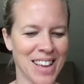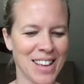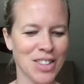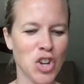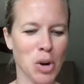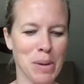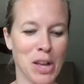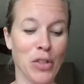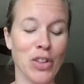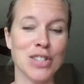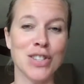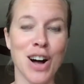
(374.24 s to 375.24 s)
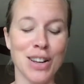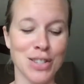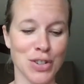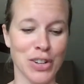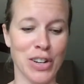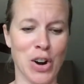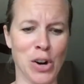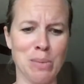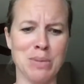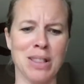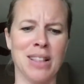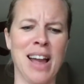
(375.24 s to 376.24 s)
Jeremy held the saucer at
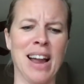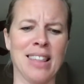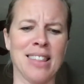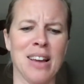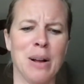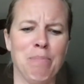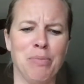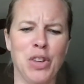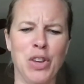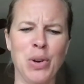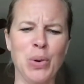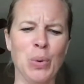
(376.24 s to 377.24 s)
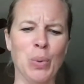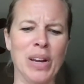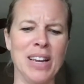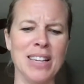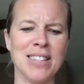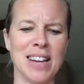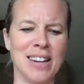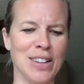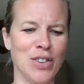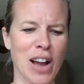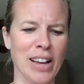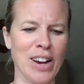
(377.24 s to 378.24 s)
arm's length. "You," he said to the
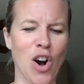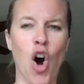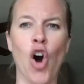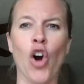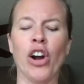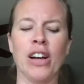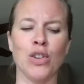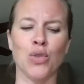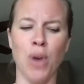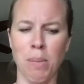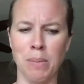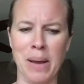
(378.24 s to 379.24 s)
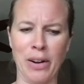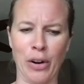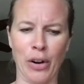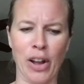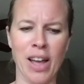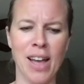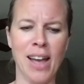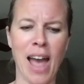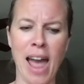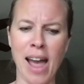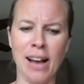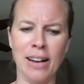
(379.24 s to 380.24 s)
dragon, "are a troublemaker,
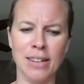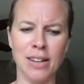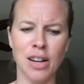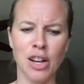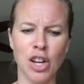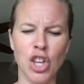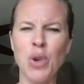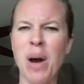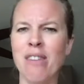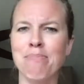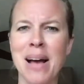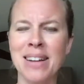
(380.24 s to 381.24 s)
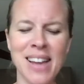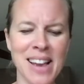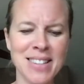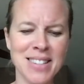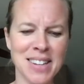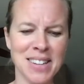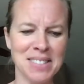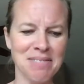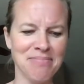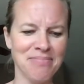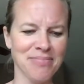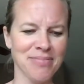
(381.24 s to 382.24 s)
and you have bad taste."
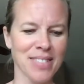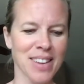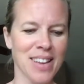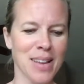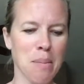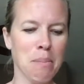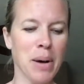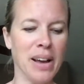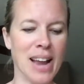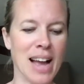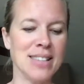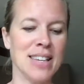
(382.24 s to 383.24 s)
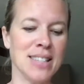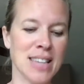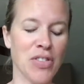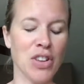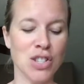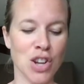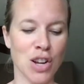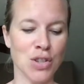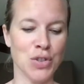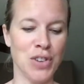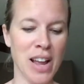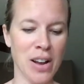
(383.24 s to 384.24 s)
But as he set the saucer
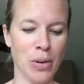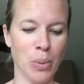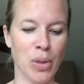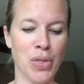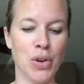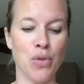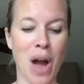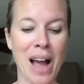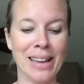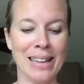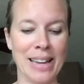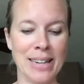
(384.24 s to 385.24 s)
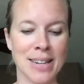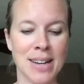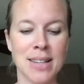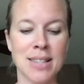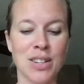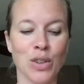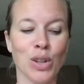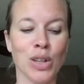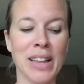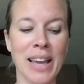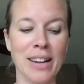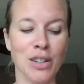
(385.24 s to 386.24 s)
down, with the dragonlet still
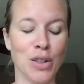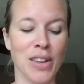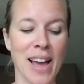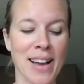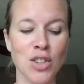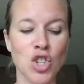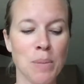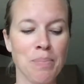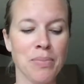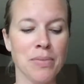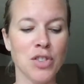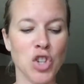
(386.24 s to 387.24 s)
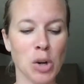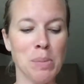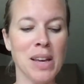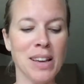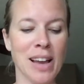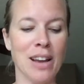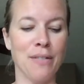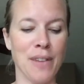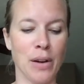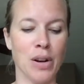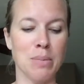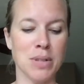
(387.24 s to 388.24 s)
clinging to the edge, Jeremy again
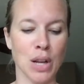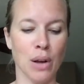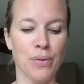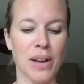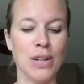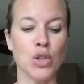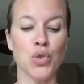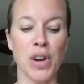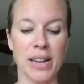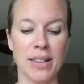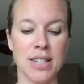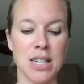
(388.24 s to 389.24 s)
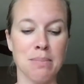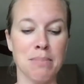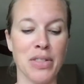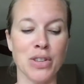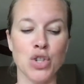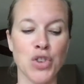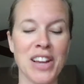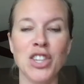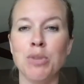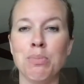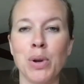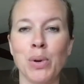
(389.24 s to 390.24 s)
found himself entranced by the
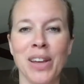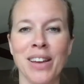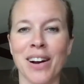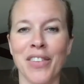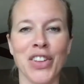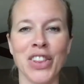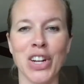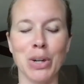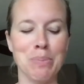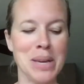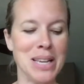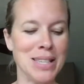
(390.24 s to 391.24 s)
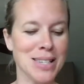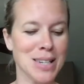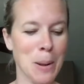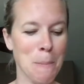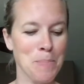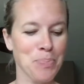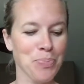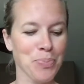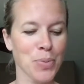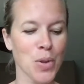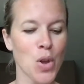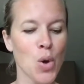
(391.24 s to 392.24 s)
strange beauty of the little beast.
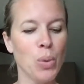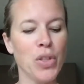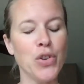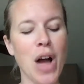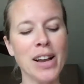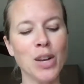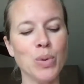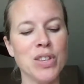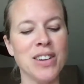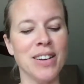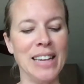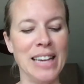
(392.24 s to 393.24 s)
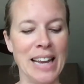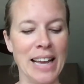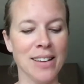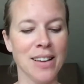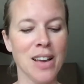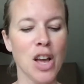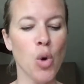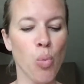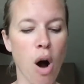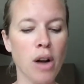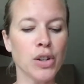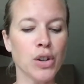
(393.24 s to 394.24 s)
When the dragon was done eating, it
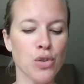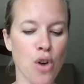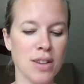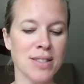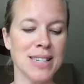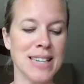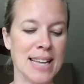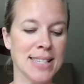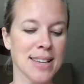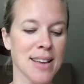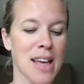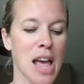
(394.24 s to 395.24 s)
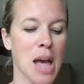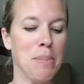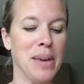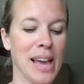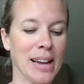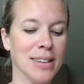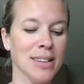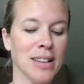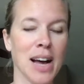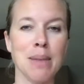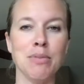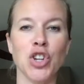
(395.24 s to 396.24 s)
walked across the desk and began to
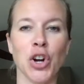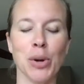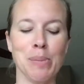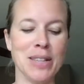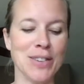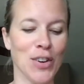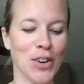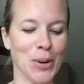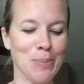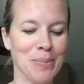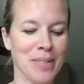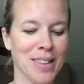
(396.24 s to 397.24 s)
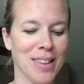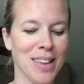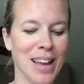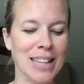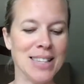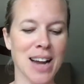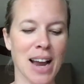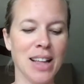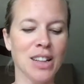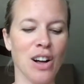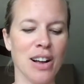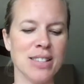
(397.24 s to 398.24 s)
climb Jeremy's arm. Its tiny
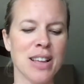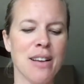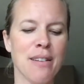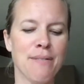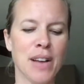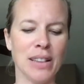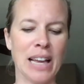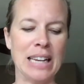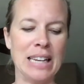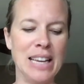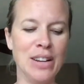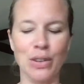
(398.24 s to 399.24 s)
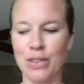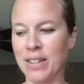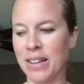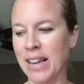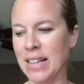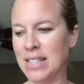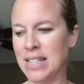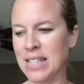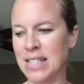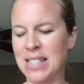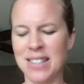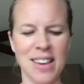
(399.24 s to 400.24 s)
claws felt like needles against
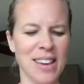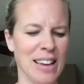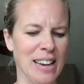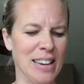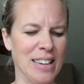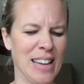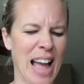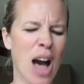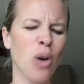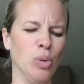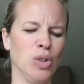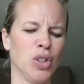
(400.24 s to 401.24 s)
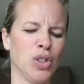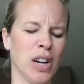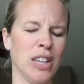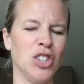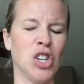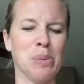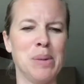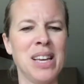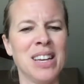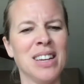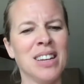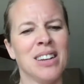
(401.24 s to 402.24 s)
his skin. "Ouch!" cried Jeremy.
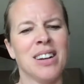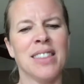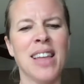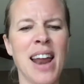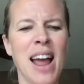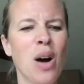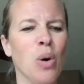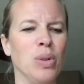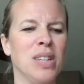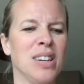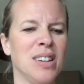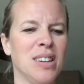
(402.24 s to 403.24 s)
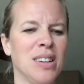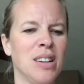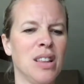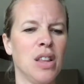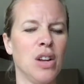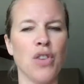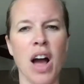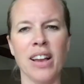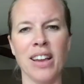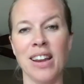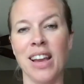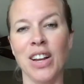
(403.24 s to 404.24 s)
"Cut that out." The
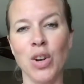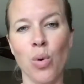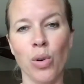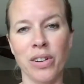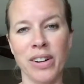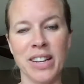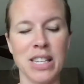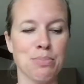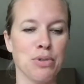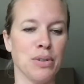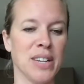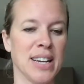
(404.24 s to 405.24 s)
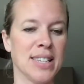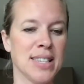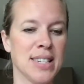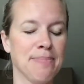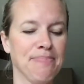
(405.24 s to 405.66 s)
dragon ignored his protest.